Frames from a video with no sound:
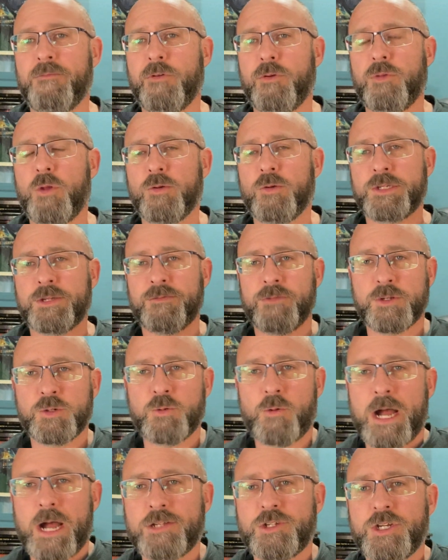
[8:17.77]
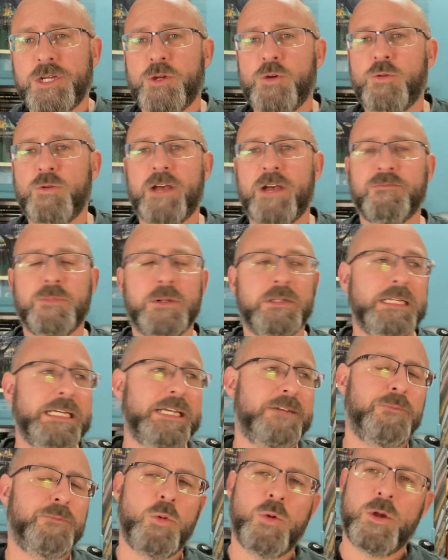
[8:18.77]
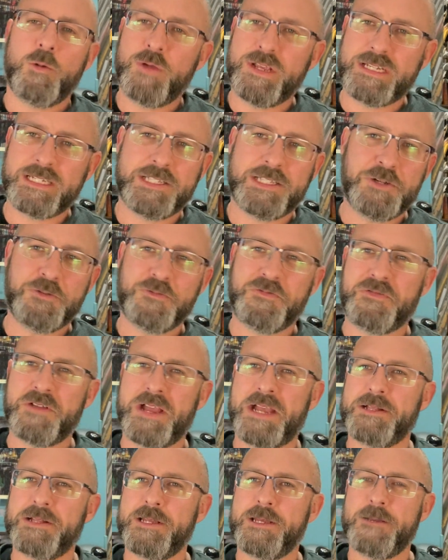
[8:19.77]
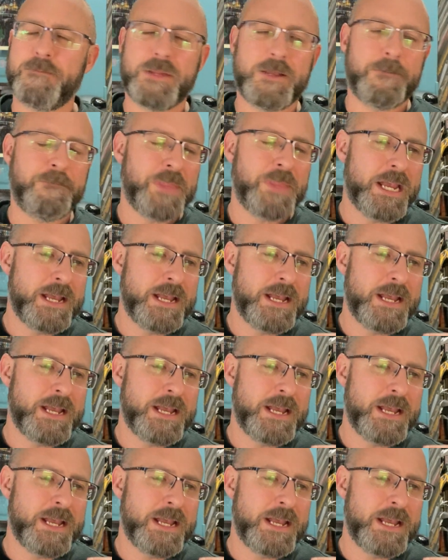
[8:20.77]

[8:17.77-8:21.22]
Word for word: for those of us watching who have believed, boy, we still fail him, and